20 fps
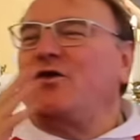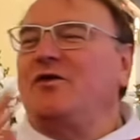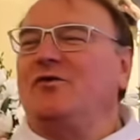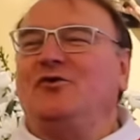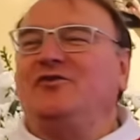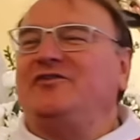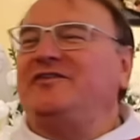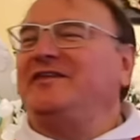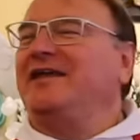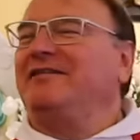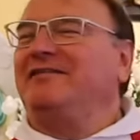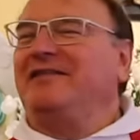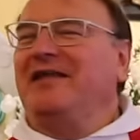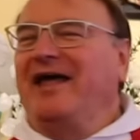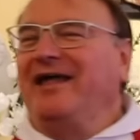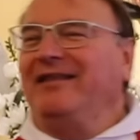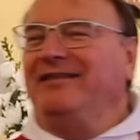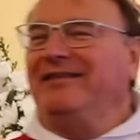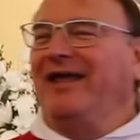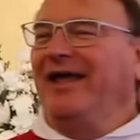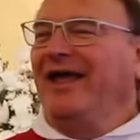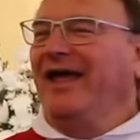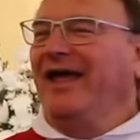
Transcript: Who said that?